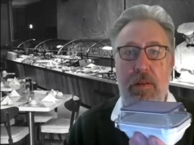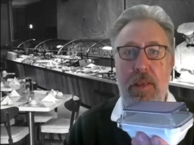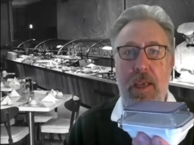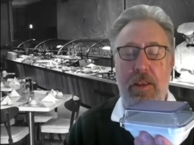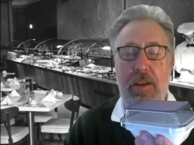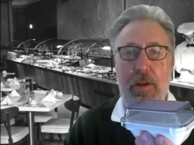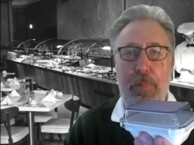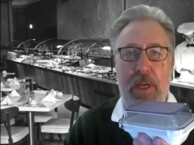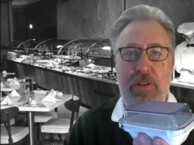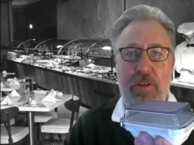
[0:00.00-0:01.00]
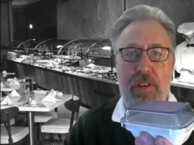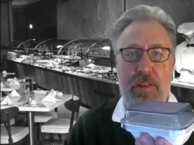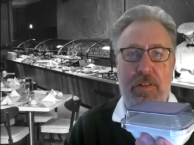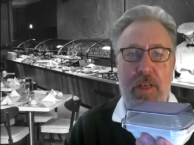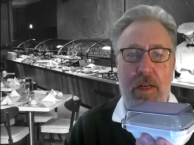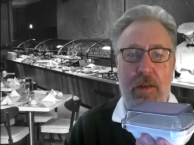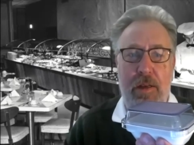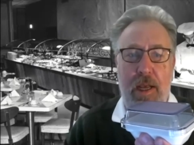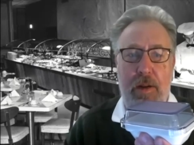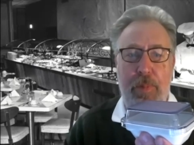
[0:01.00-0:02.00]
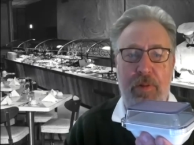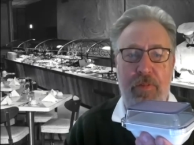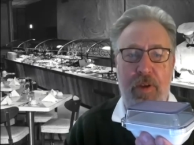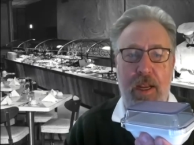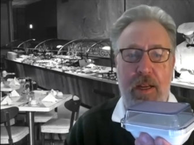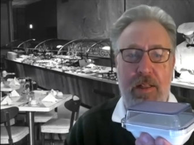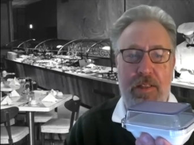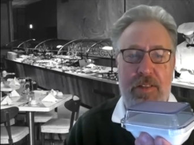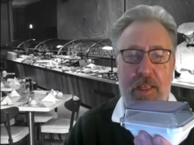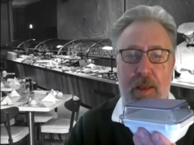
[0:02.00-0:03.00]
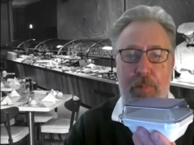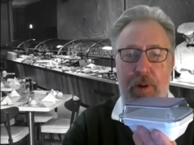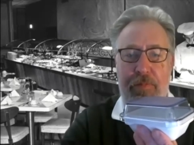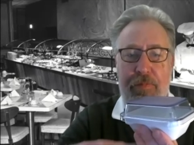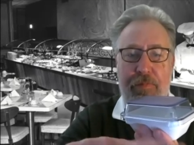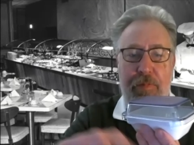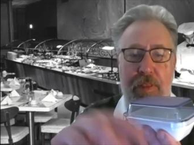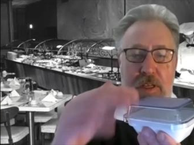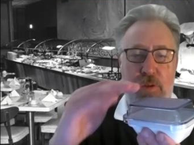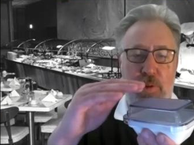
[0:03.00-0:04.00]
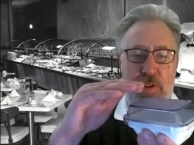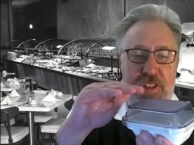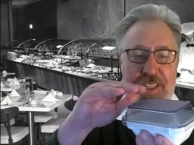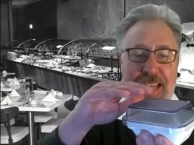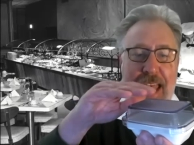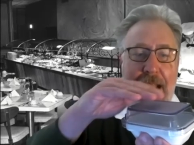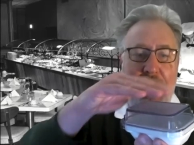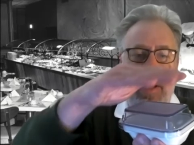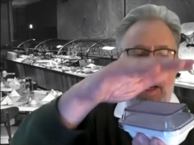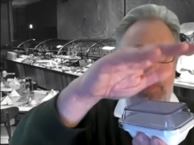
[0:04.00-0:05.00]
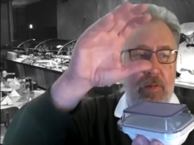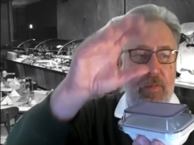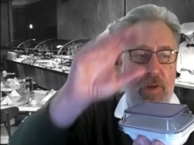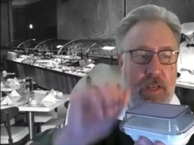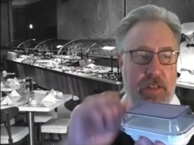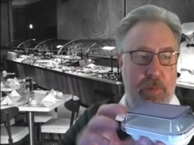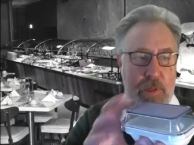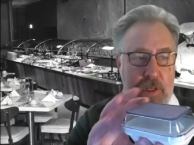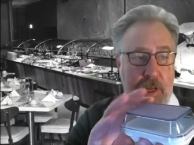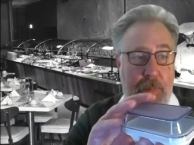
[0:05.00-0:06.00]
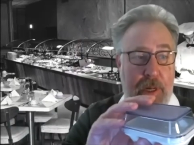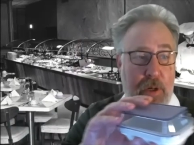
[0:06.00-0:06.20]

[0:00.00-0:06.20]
Yeah, you could picture this at a at a buffet. Let's say that buff these were stacked up for customers to come and